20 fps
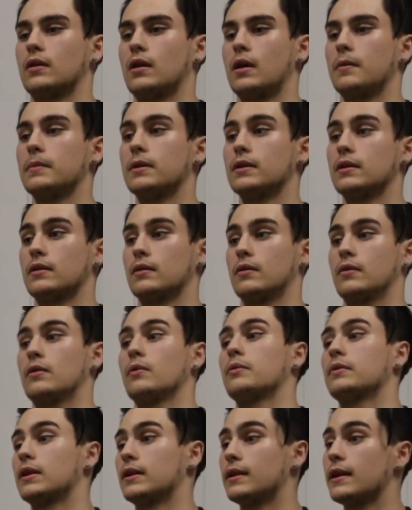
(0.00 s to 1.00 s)
I mean,
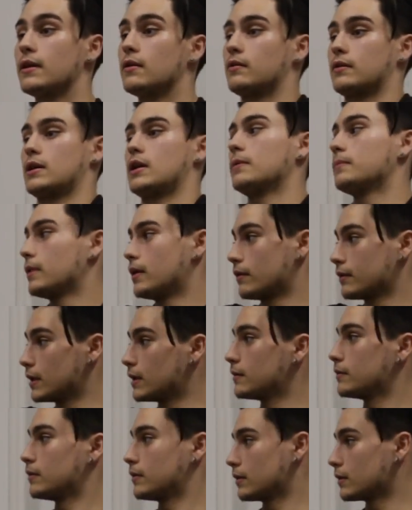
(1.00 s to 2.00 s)
the, the day will come. I'll
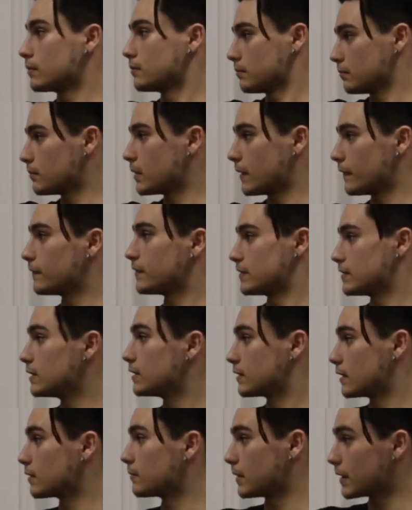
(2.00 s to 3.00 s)
get to my
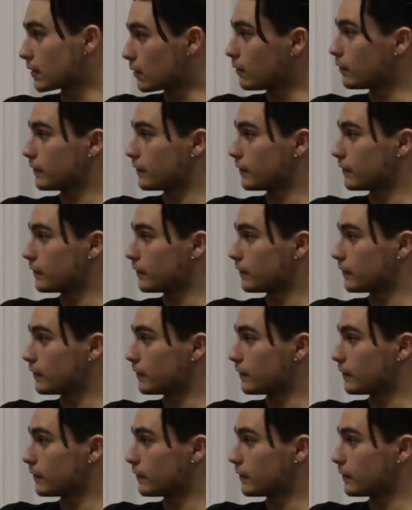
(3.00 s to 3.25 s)
physique, my yeah, goal of